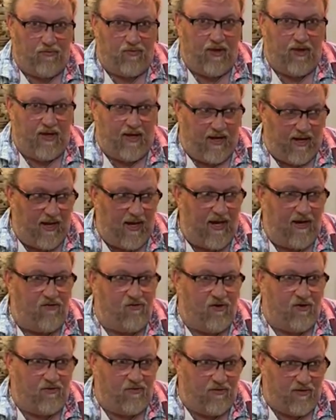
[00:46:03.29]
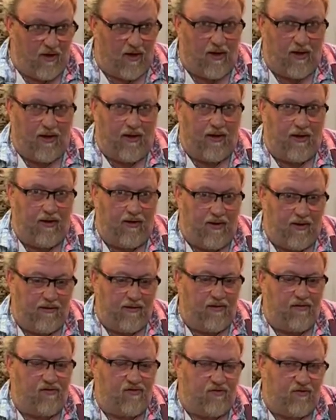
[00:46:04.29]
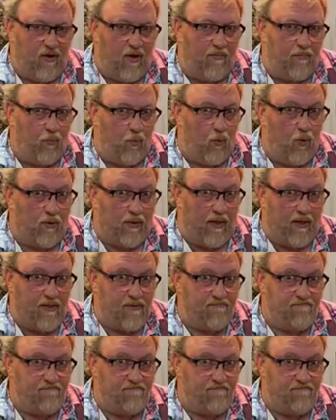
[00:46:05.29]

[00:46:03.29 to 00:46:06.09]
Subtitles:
They age and die, and they stop working.